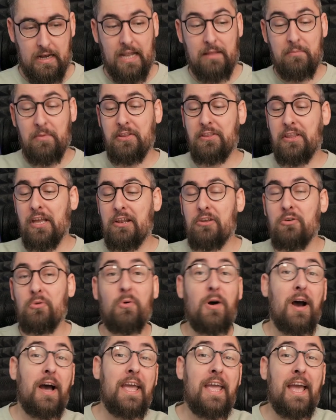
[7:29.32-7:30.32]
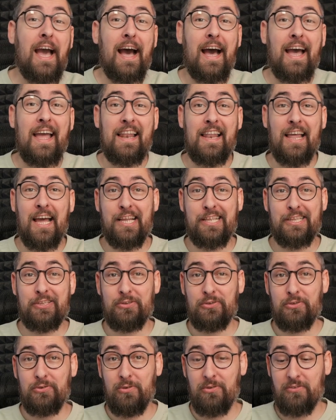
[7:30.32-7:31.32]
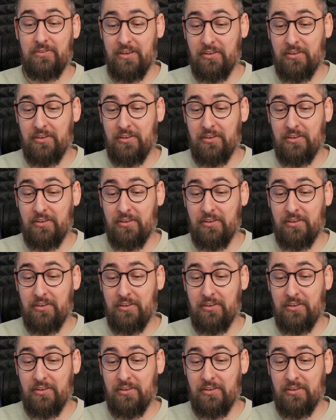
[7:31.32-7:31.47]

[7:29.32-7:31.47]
Let me tell you why I like to use